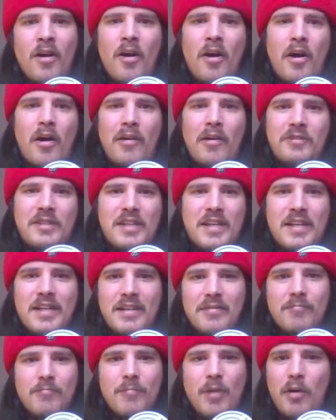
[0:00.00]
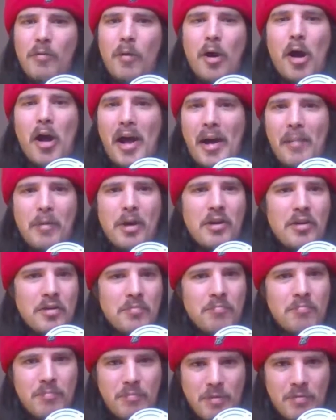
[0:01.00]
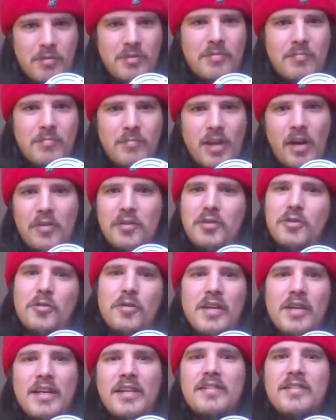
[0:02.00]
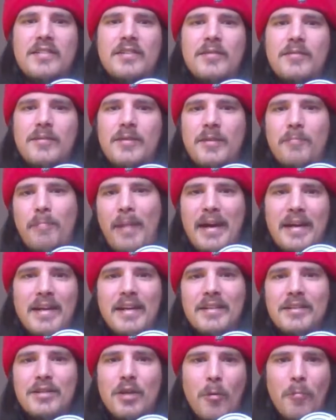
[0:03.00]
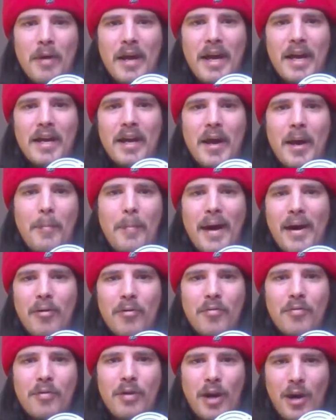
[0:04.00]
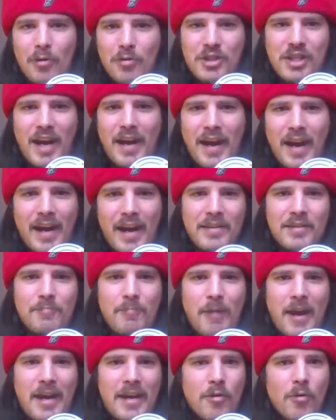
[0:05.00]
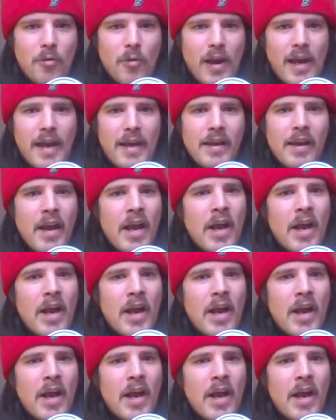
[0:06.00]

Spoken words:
am going to touch on this debated topic about Kyle Shanahan's play calling.